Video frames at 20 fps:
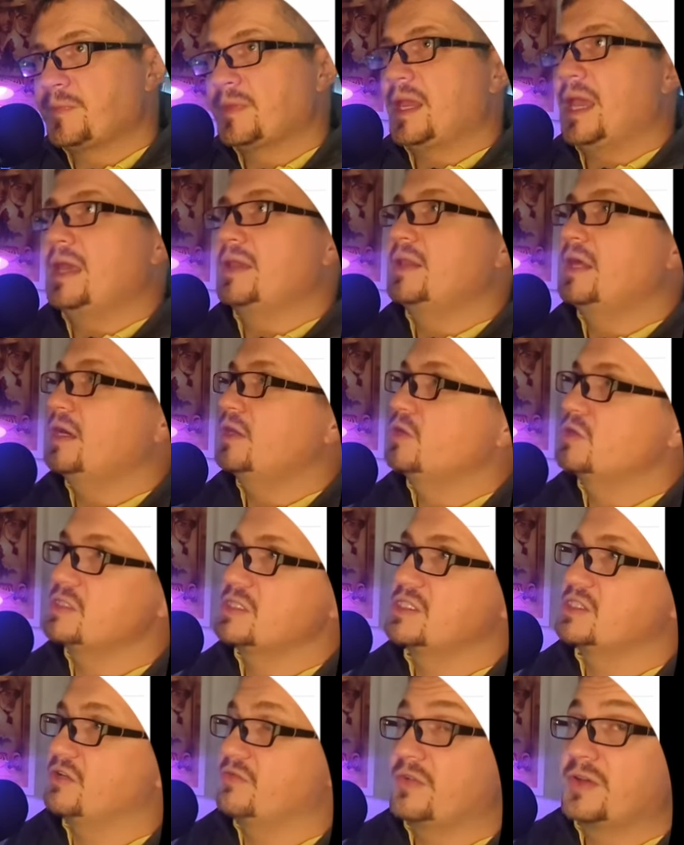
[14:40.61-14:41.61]
And they're using
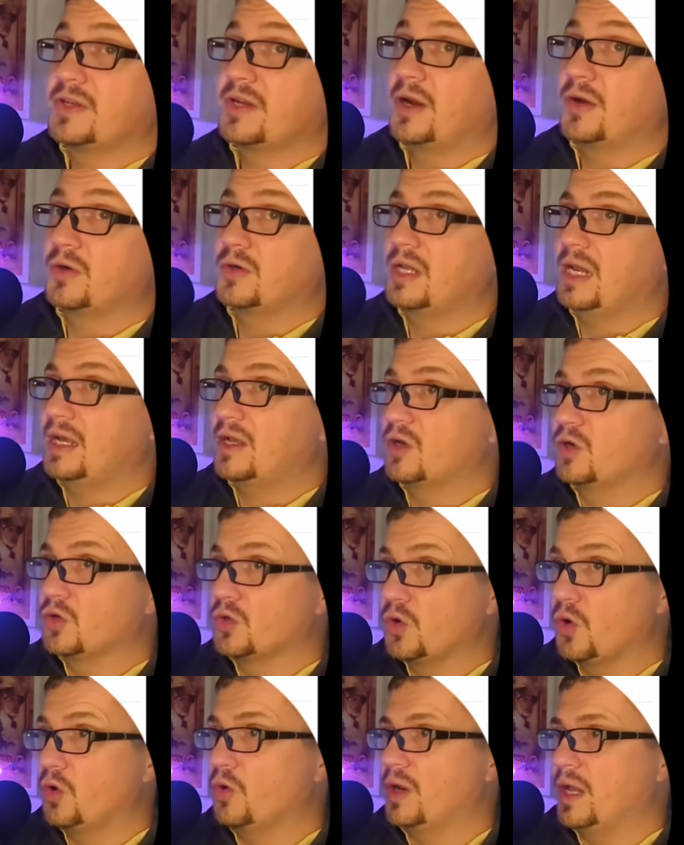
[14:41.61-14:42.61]
something like
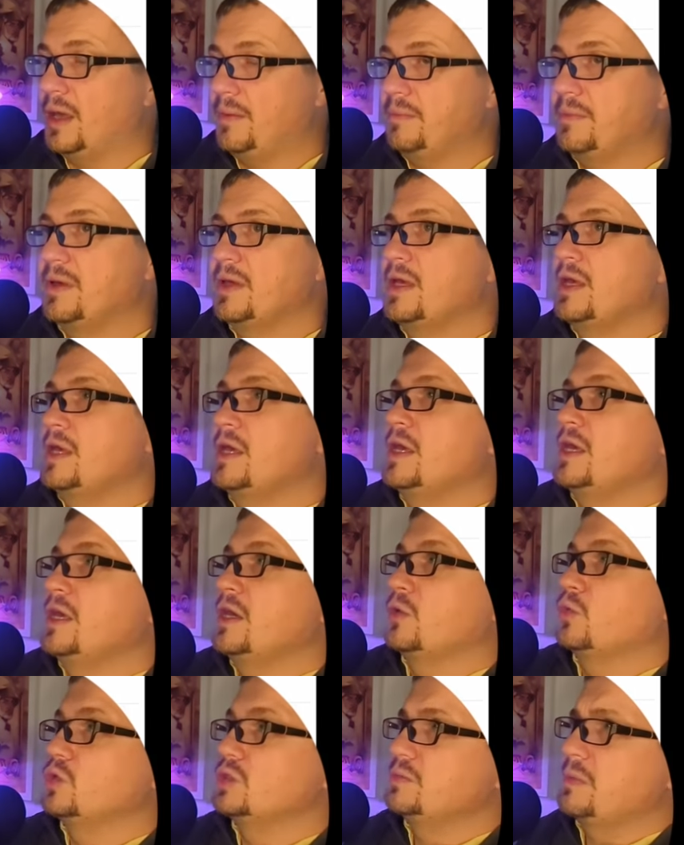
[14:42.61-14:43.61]
rollup,
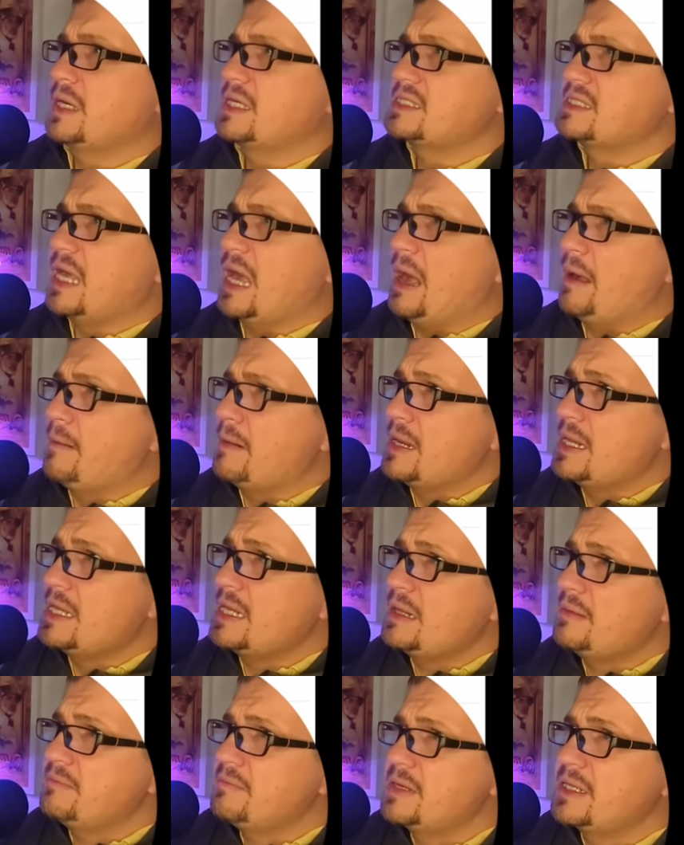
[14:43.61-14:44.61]
which makes a little
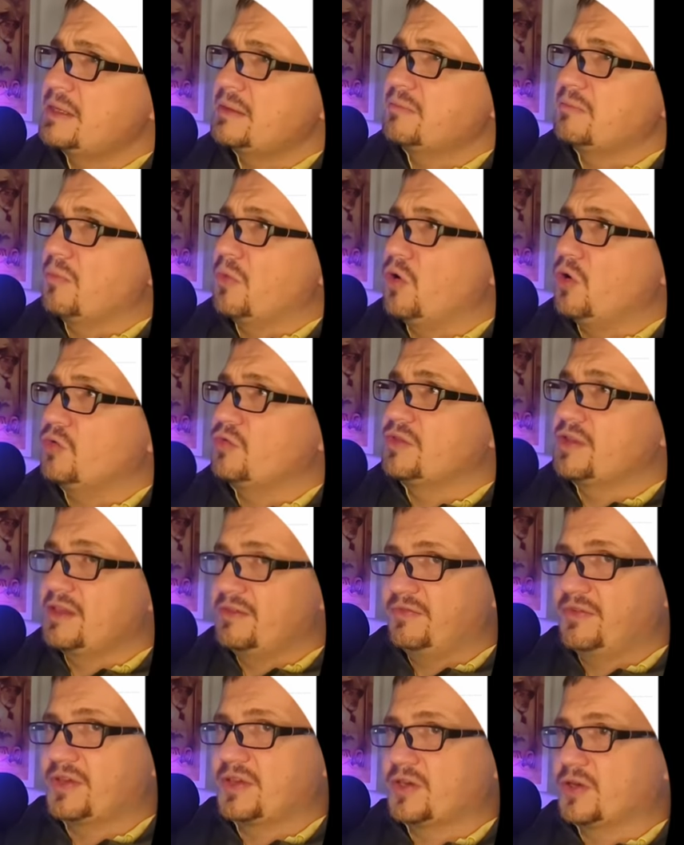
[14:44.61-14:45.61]
bit more
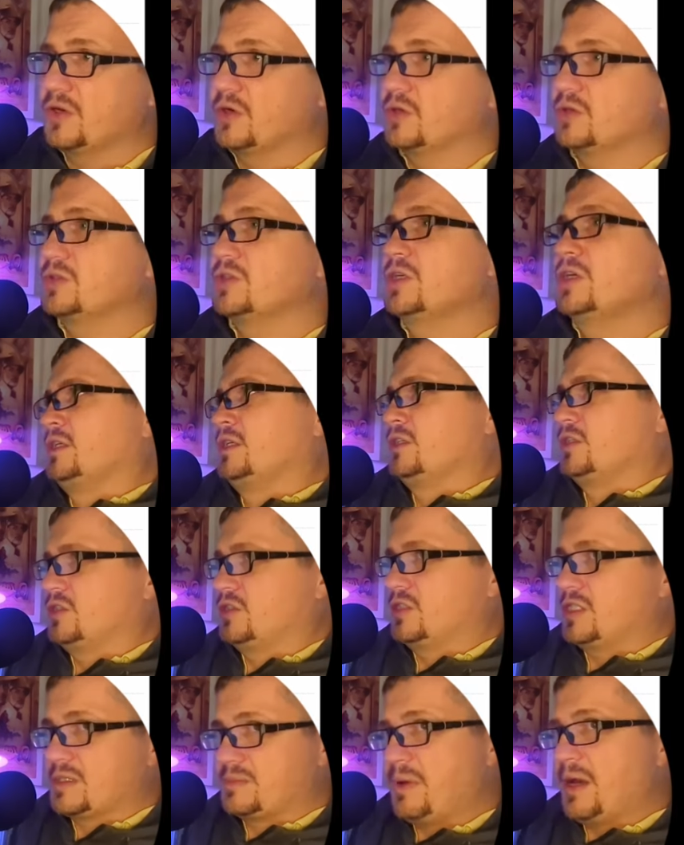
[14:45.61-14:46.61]
difficult to
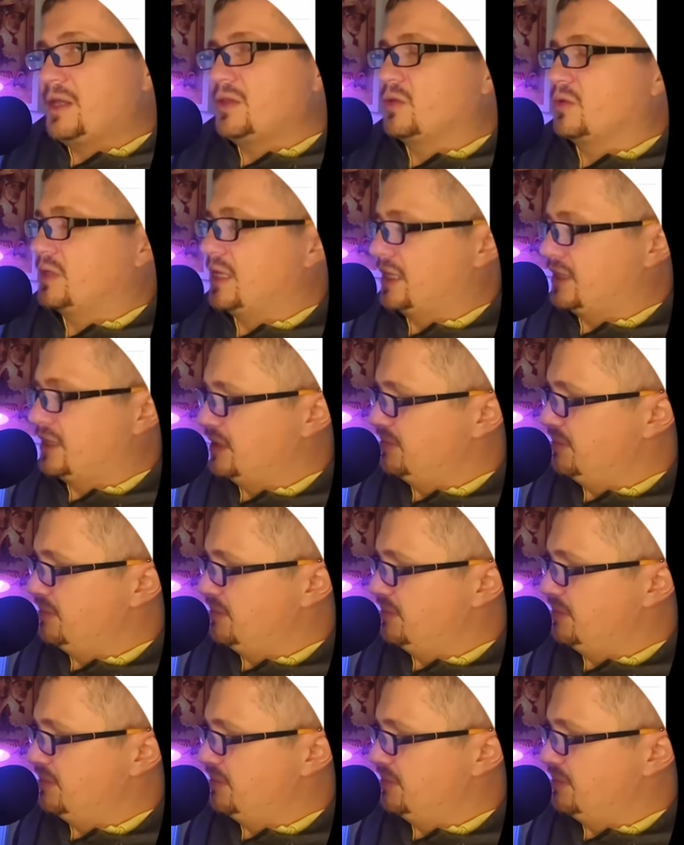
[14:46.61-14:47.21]
just bundle that in my